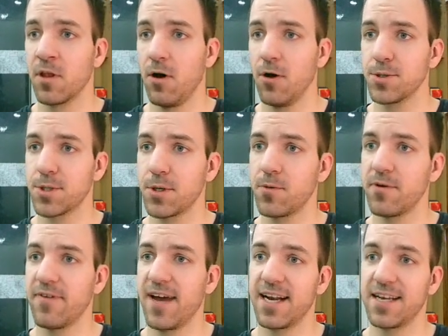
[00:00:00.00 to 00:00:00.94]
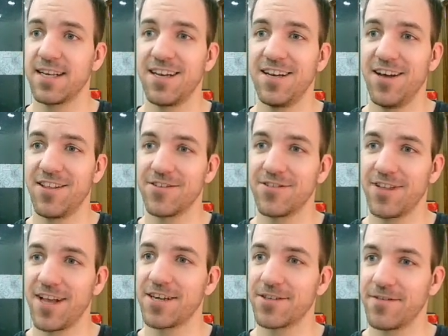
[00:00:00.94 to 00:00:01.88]
Also, we've added another
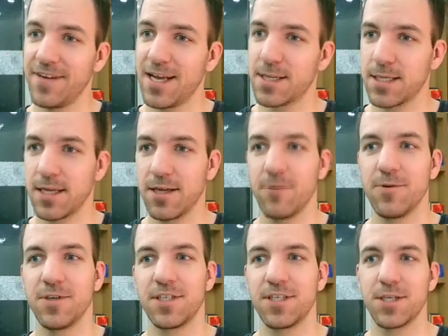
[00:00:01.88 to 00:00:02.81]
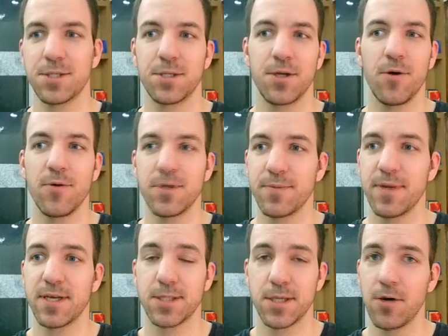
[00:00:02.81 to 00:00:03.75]
layer of nesting, which just always
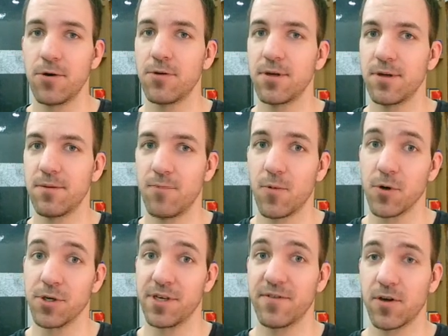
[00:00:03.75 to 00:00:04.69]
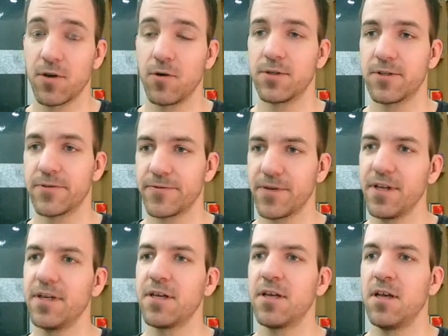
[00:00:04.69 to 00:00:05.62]
makes code more difficult to
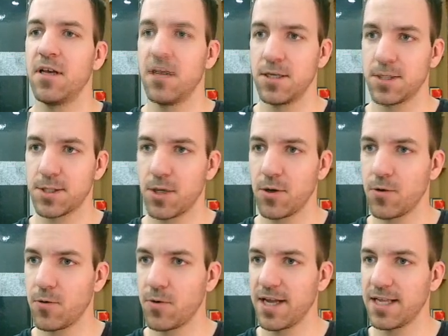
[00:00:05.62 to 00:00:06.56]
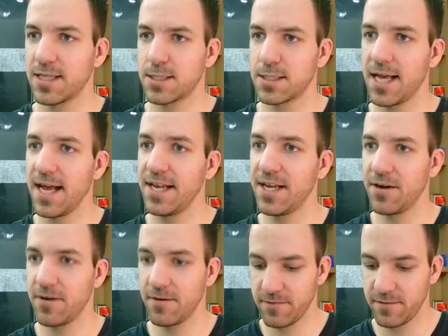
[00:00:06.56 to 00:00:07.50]
read. So instead
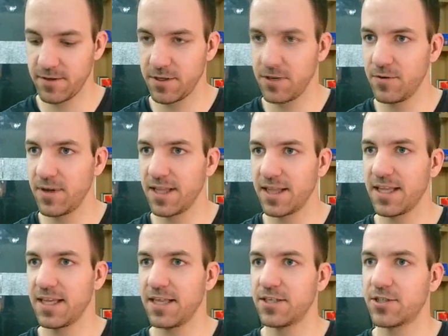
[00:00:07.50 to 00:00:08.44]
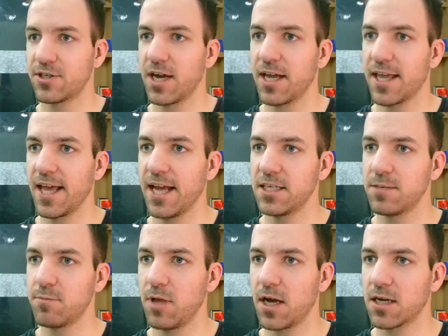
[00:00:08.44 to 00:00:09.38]
of doing the try
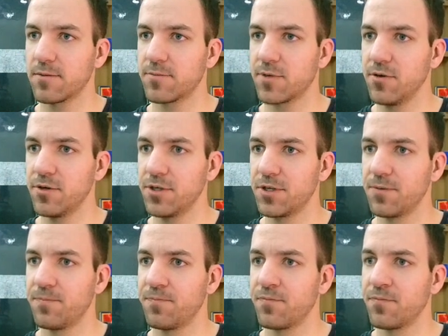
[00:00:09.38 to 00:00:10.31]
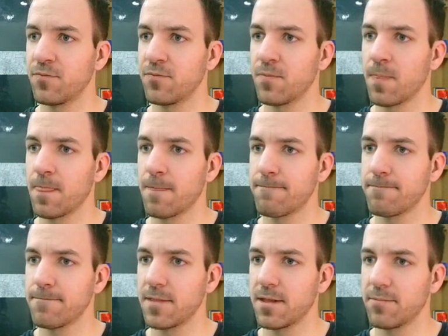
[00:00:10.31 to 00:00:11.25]
catch block approach,
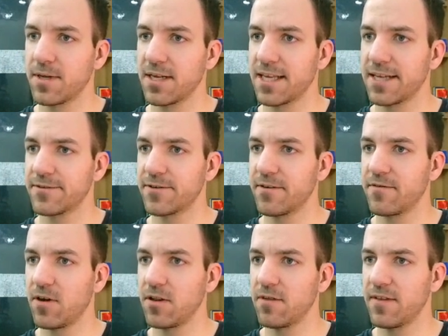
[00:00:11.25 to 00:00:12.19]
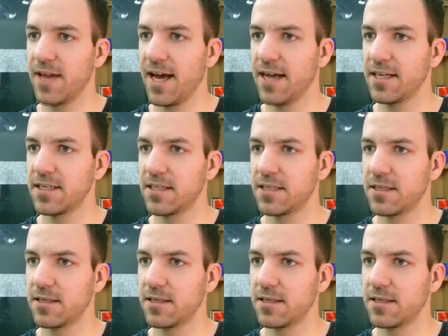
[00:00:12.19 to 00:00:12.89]
I'm going to get rid of all of that.